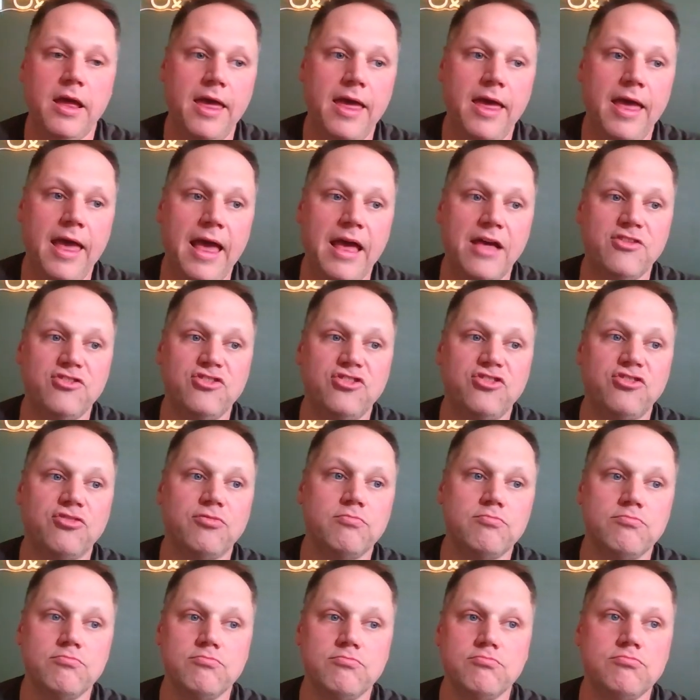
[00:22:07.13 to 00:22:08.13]
as
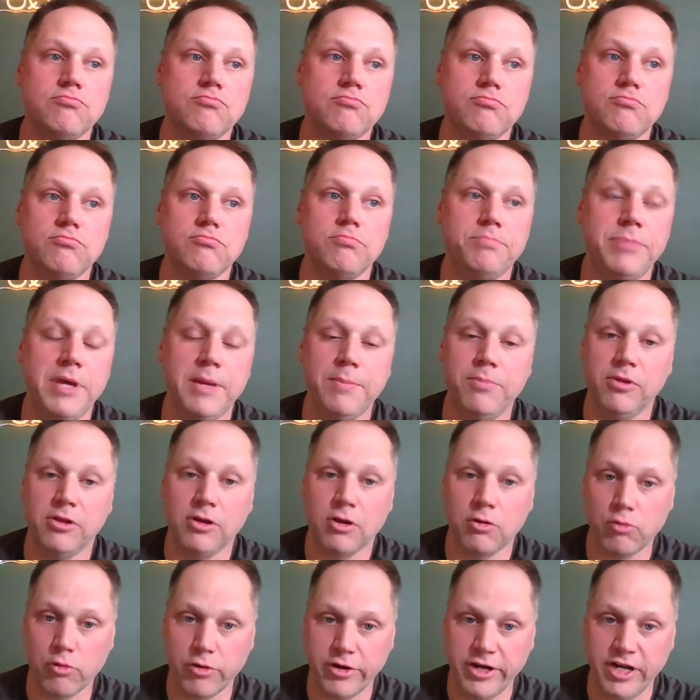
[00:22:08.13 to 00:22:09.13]
people
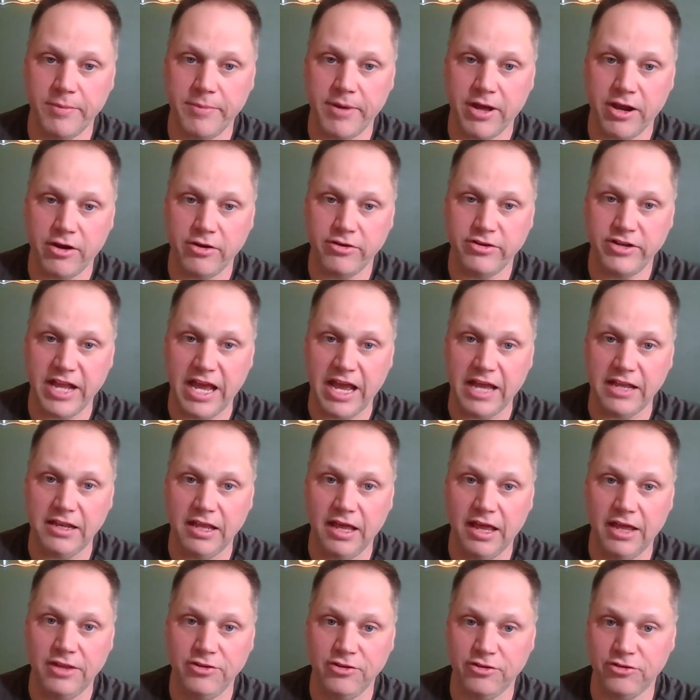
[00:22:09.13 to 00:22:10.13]
are worried about our debt,
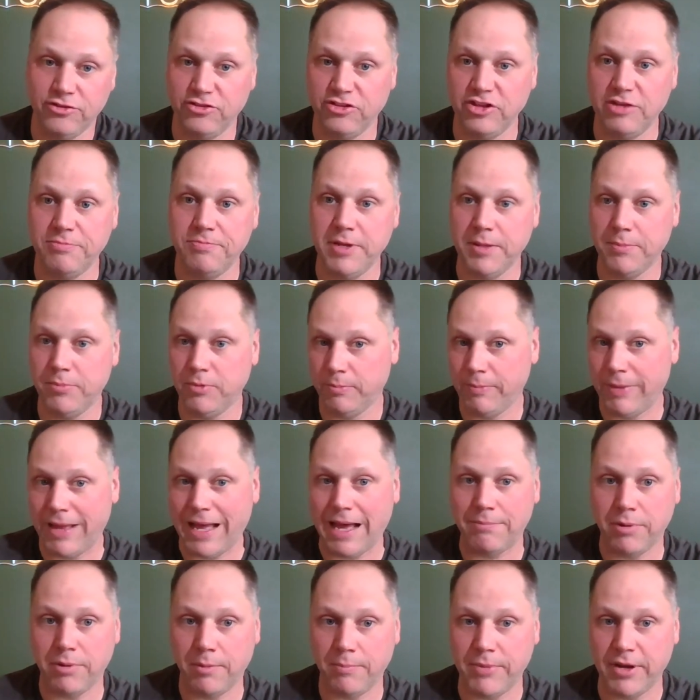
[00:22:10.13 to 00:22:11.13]
and you see people
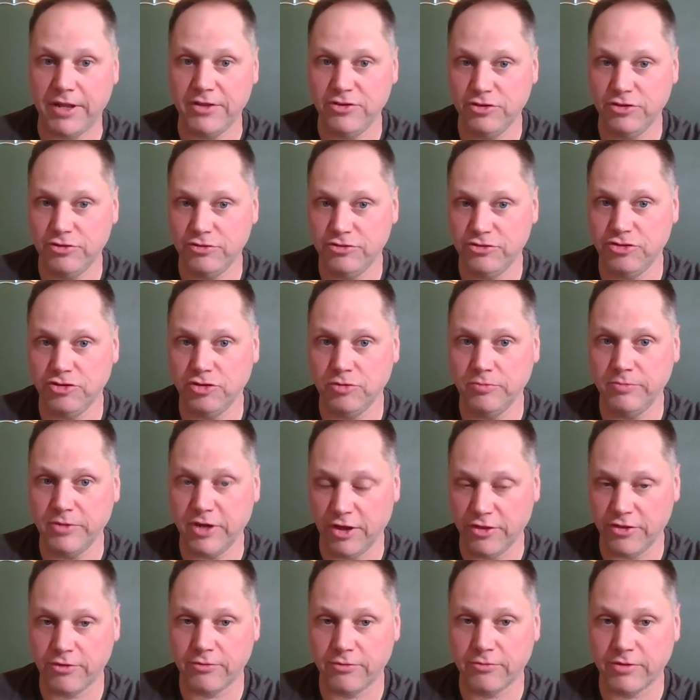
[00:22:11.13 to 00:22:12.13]
pop up on YouTube,
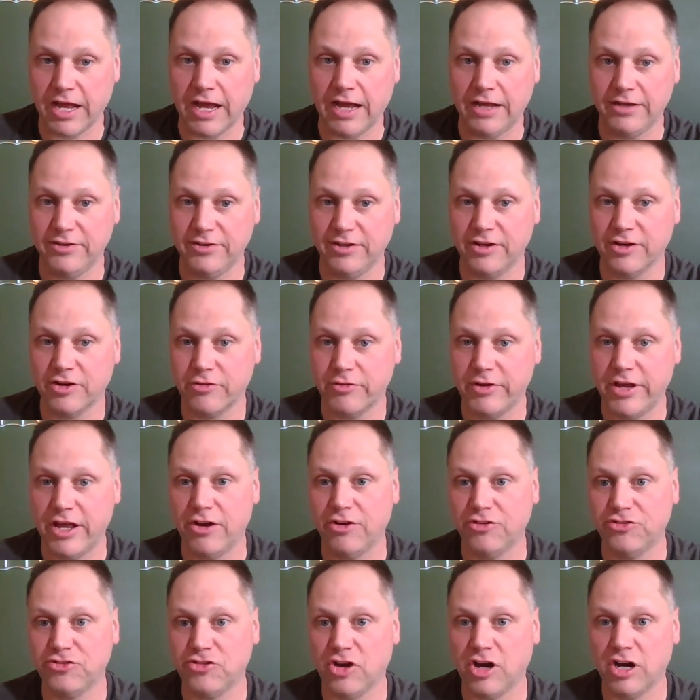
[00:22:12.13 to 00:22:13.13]
other content
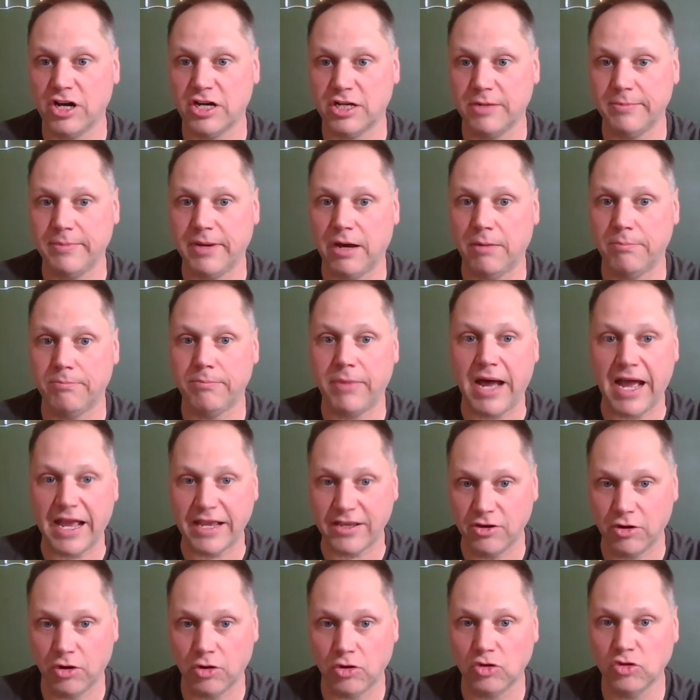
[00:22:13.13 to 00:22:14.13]
creators talking about buy
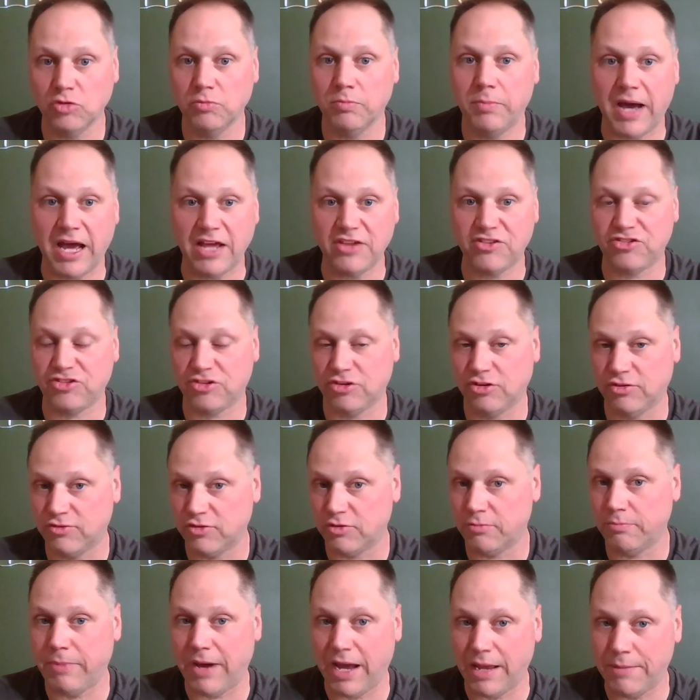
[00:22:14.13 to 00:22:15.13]
gold, buy silver,
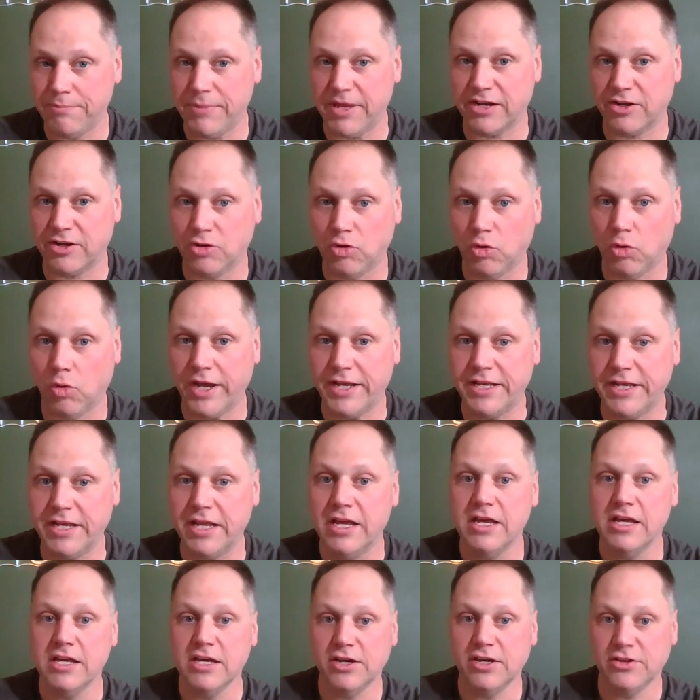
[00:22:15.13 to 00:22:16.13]
buy Bitcoin,
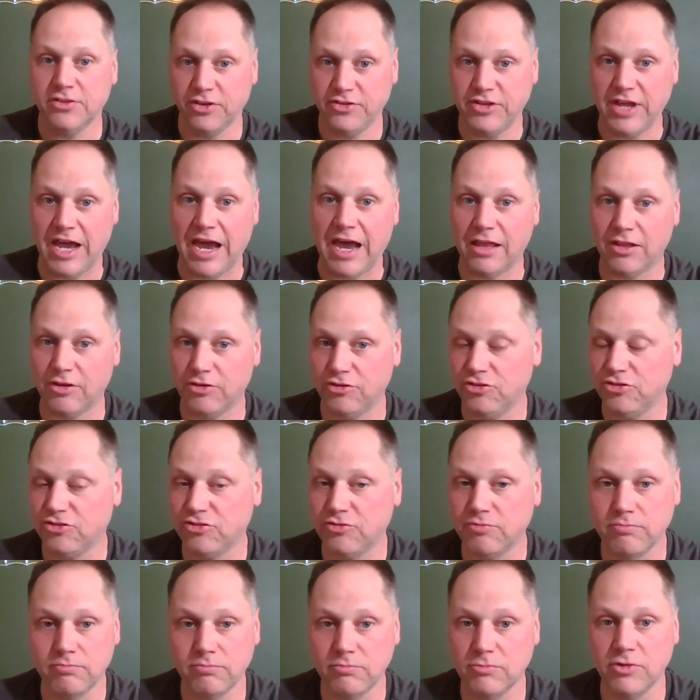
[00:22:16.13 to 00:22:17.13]
the
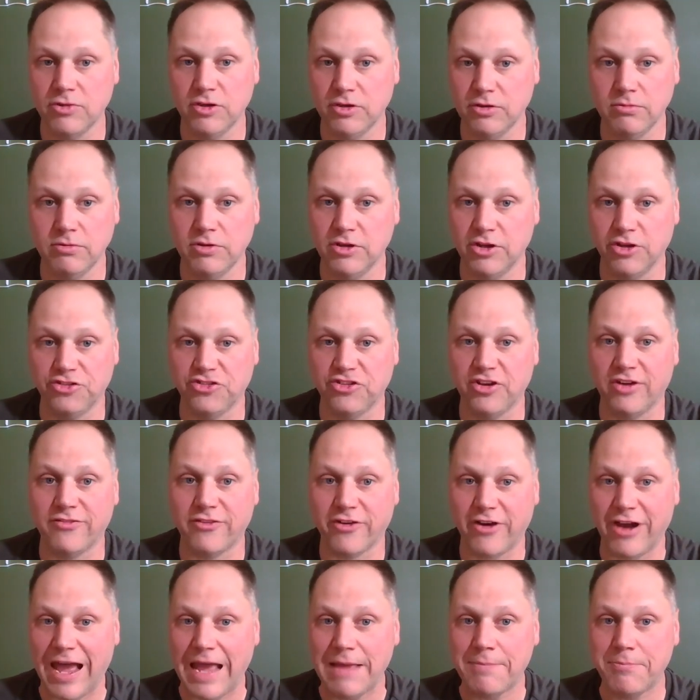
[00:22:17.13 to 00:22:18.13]
dollar's going to
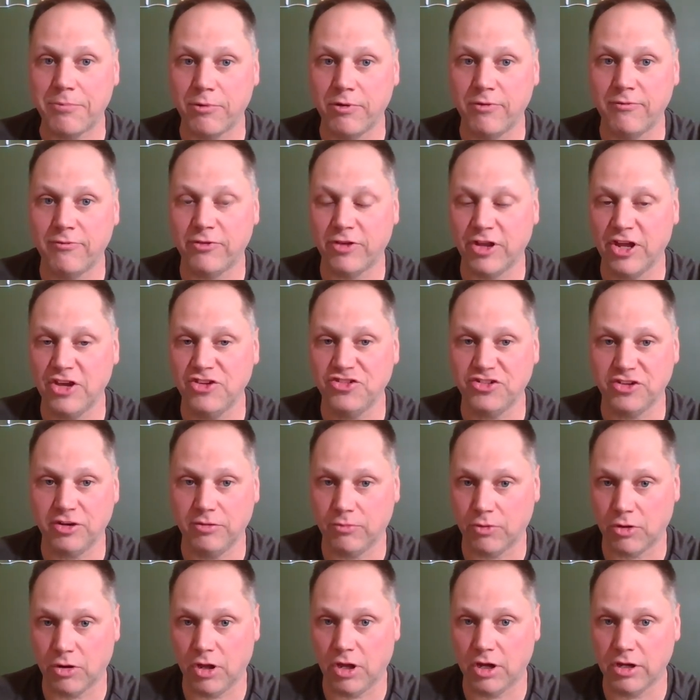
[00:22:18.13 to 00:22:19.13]
suffer hyperinflation and
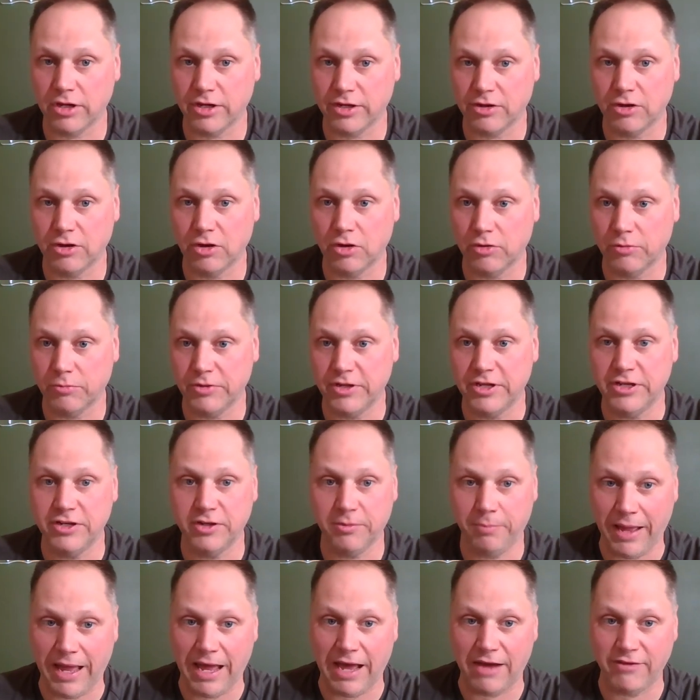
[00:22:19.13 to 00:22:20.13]
we're all going to go into
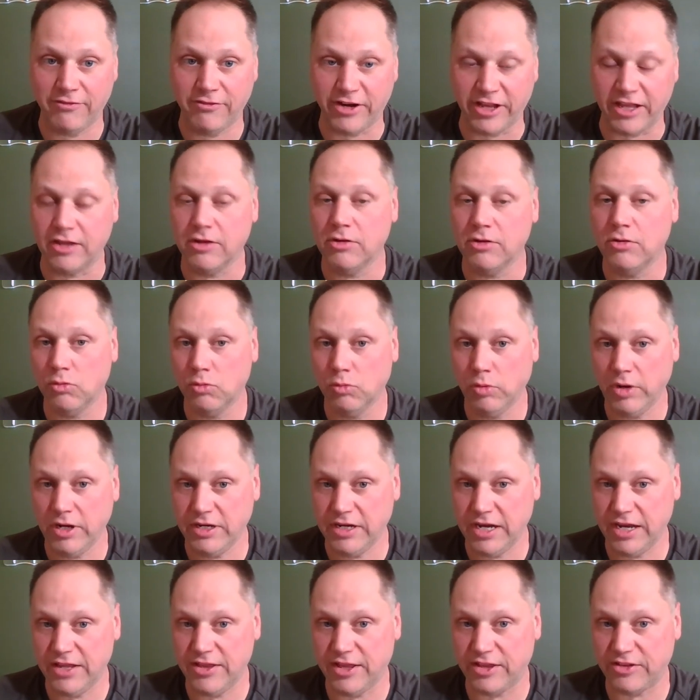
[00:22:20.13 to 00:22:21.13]
poverty. One
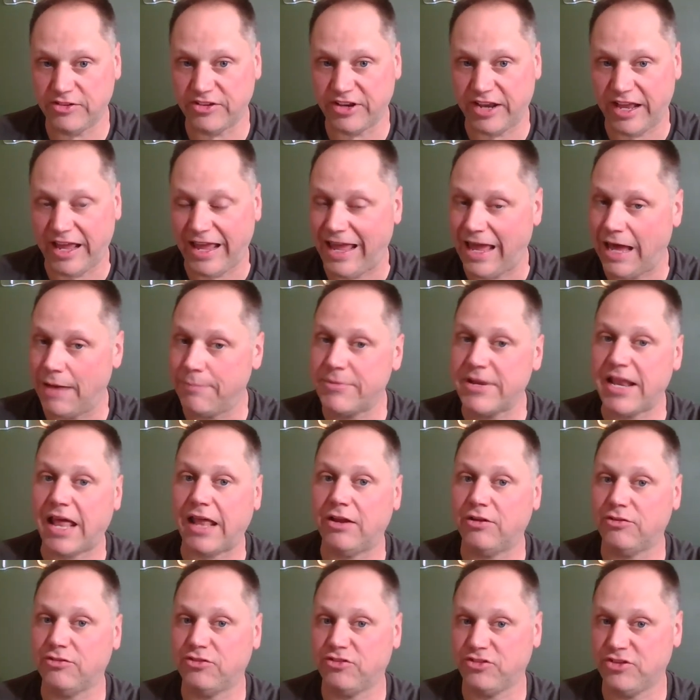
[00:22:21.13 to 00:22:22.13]
day that's going to happen. I
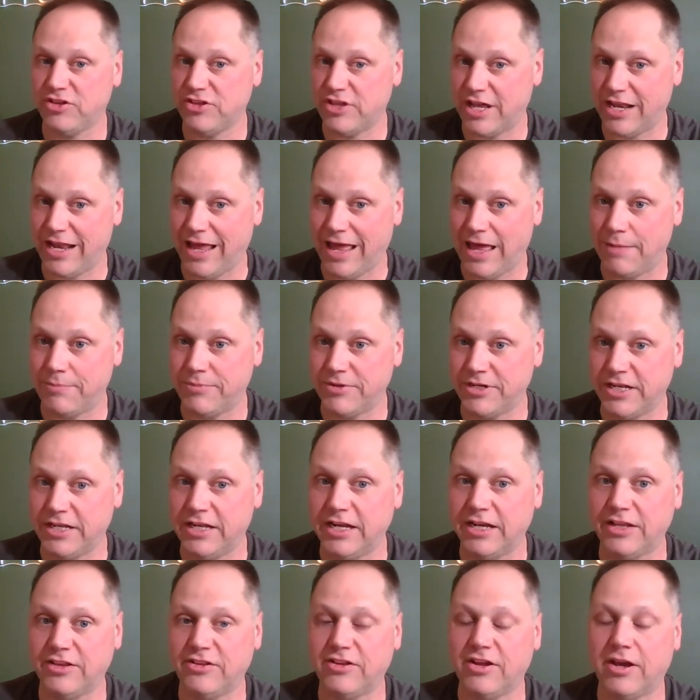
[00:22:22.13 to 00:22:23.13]
don't see that happening
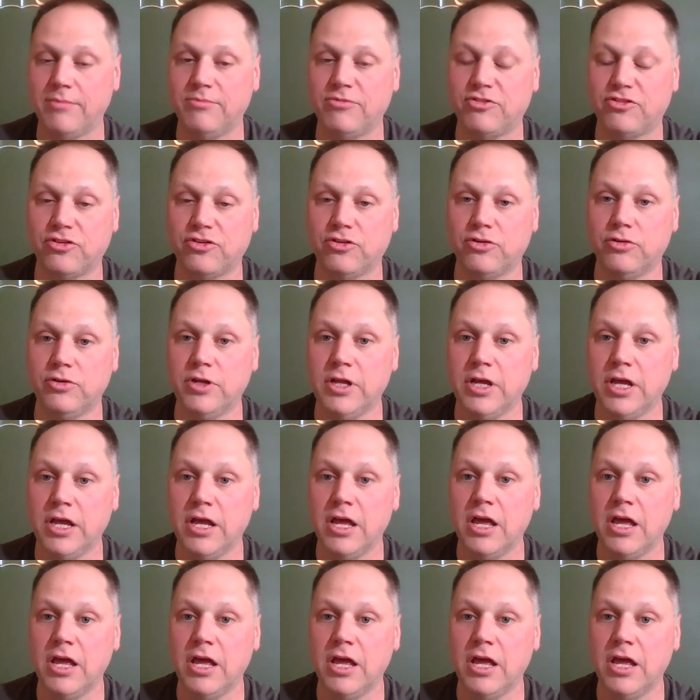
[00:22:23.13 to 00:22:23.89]
anytime soon.